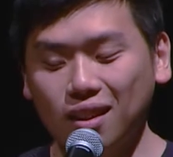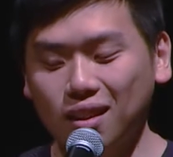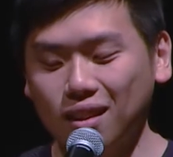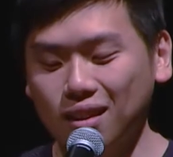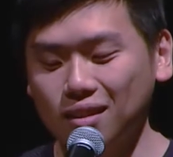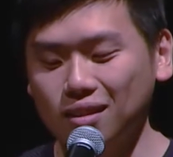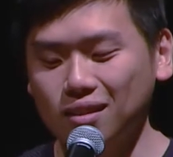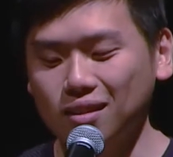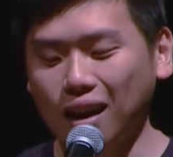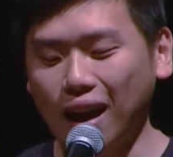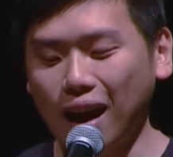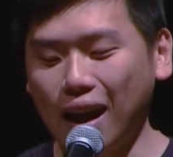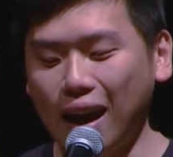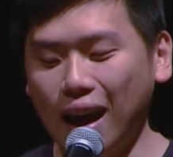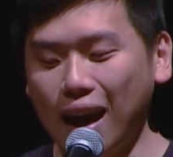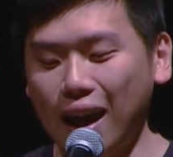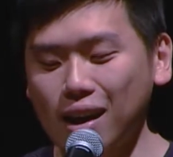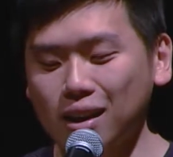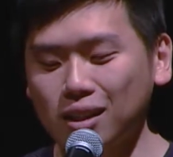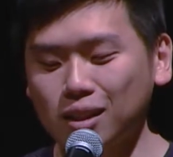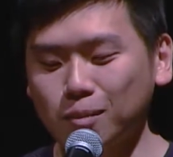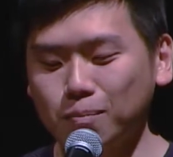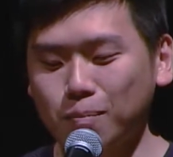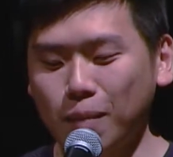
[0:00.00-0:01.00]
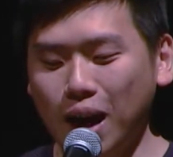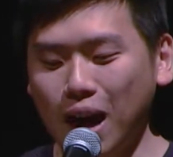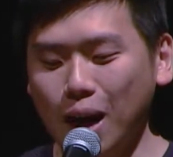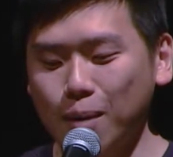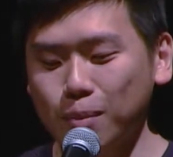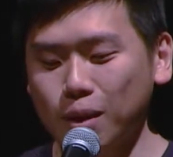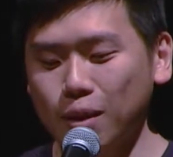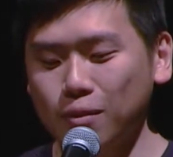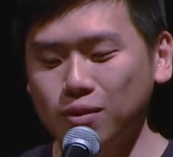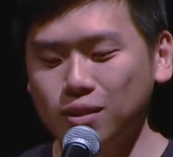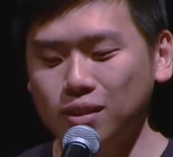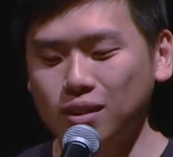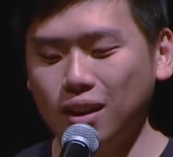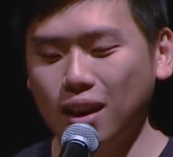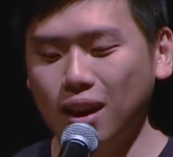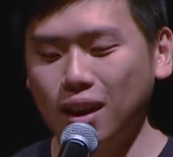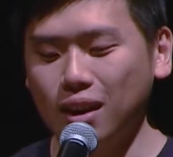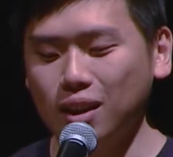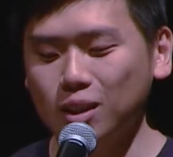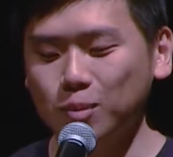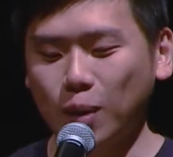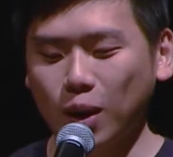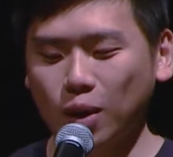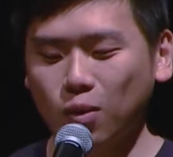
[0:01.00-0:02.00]
is. I ask Mom if today
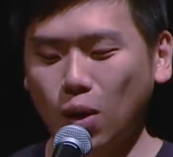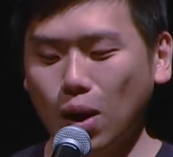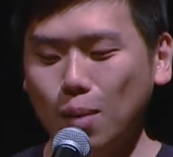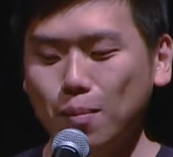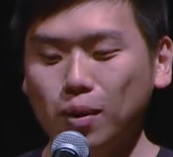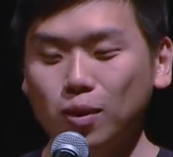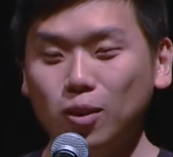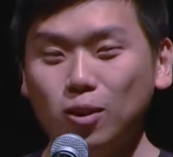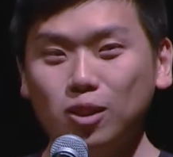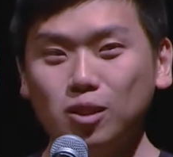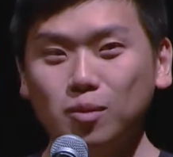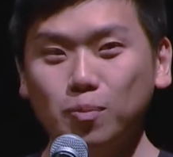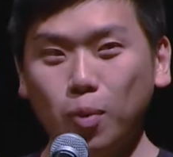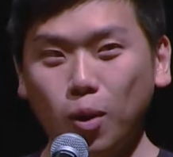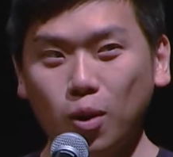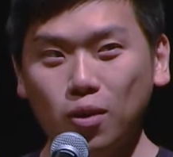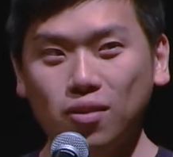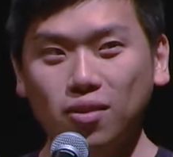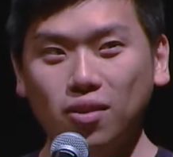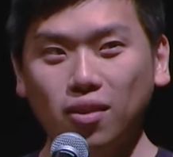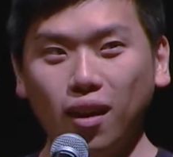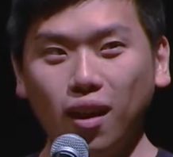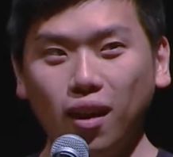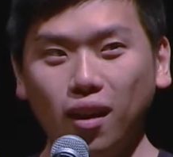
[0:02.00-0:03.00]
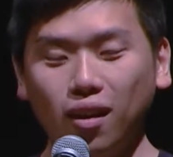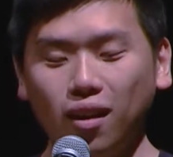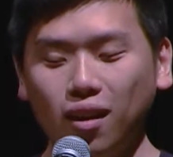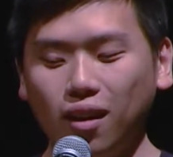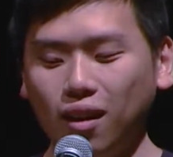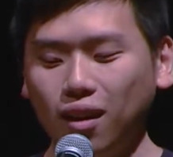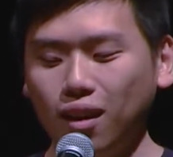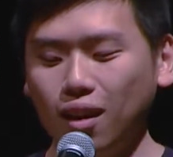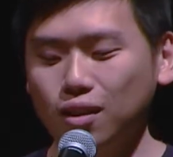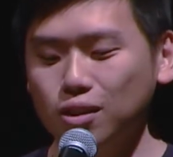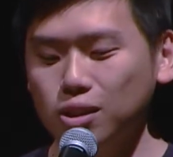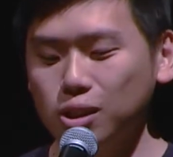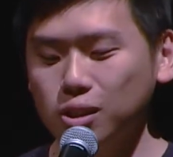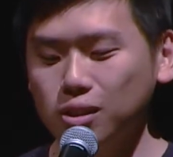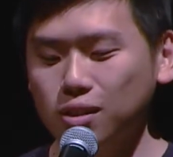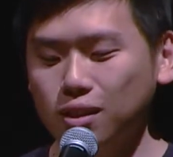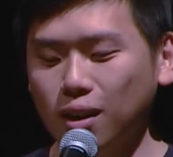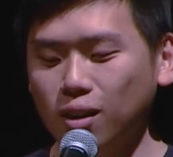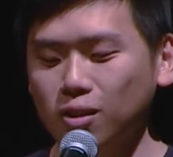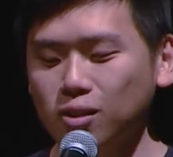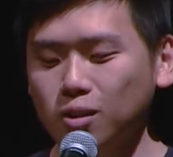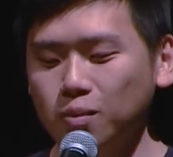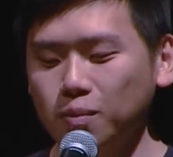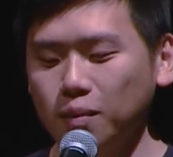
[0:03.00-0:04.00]
is my grandmother's birthday, and she
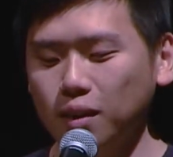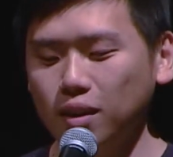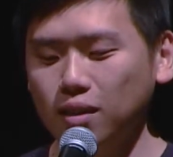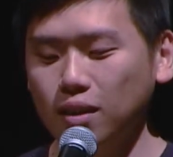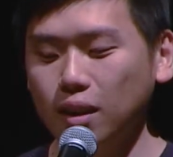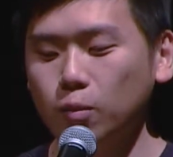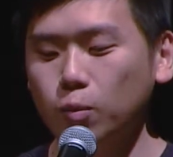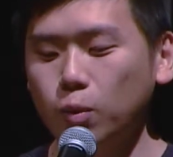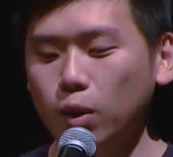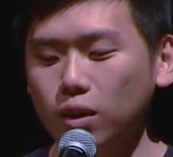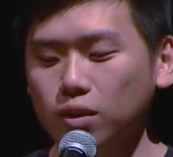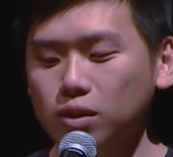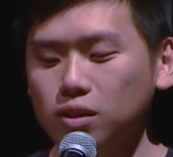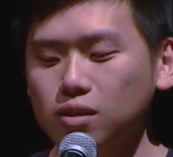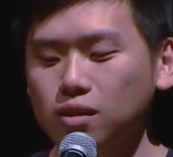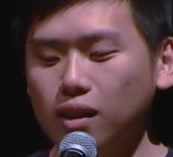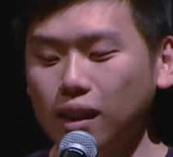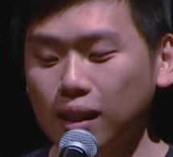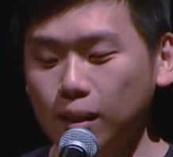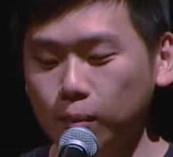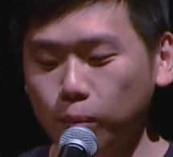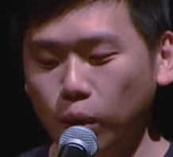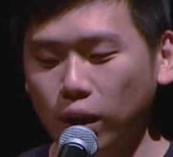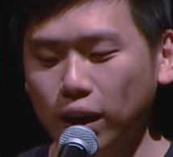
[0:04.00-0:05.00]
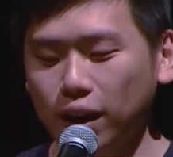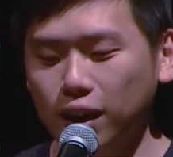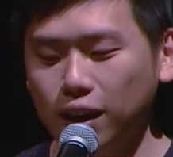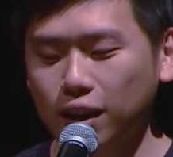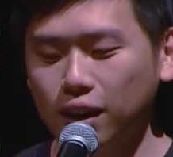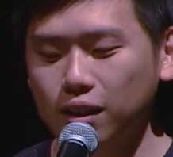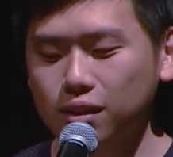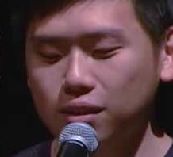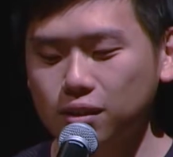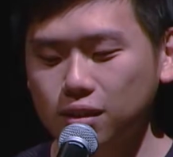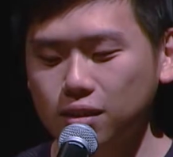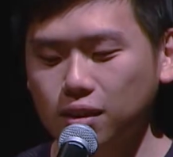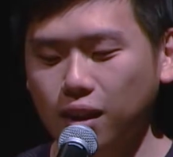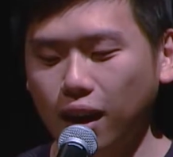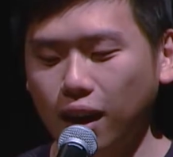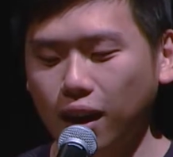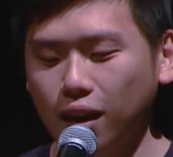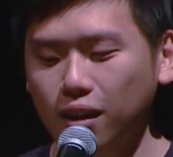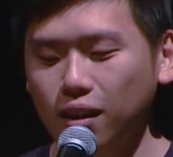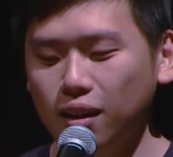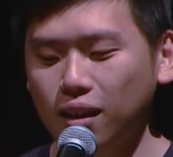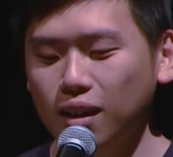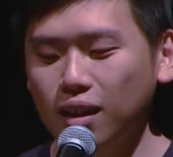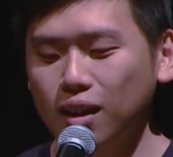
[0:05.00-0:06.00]
tells me that we are celebrating it
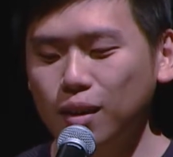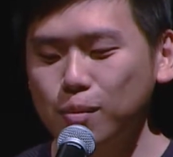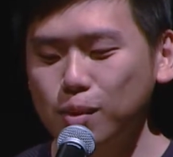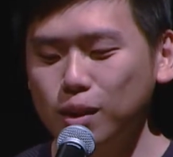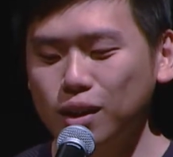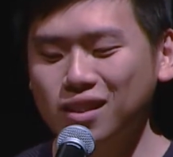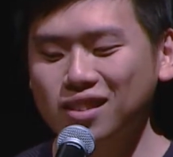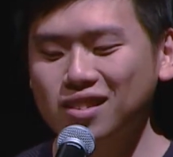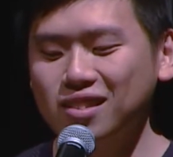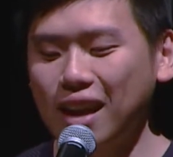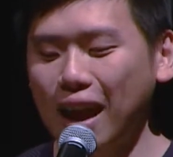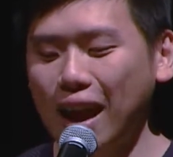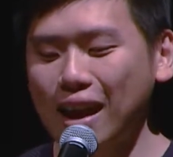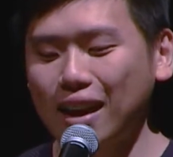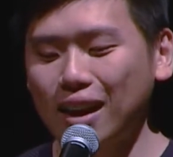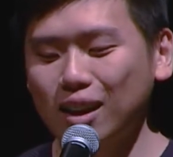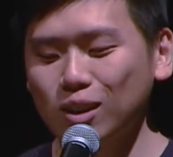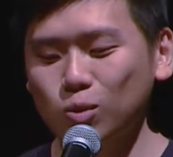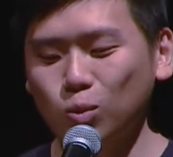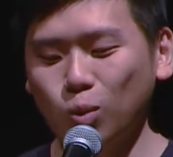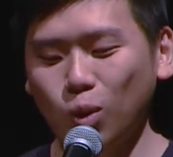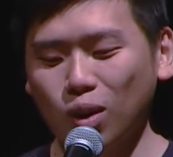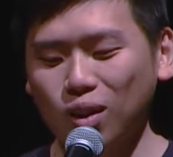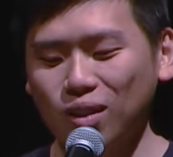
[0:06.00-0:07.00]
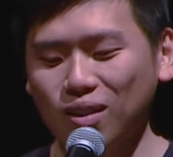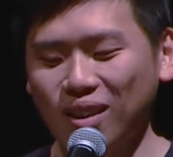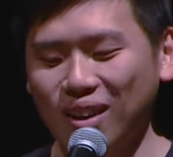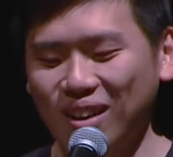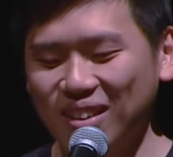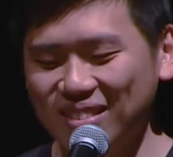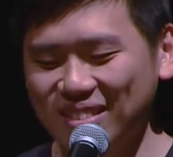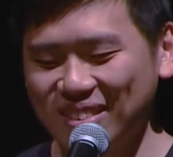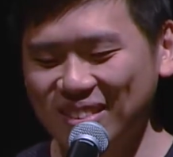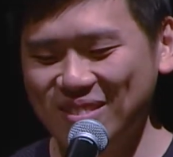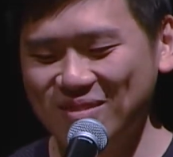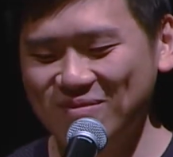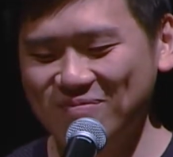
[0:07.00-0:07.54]
today because Dad has work off.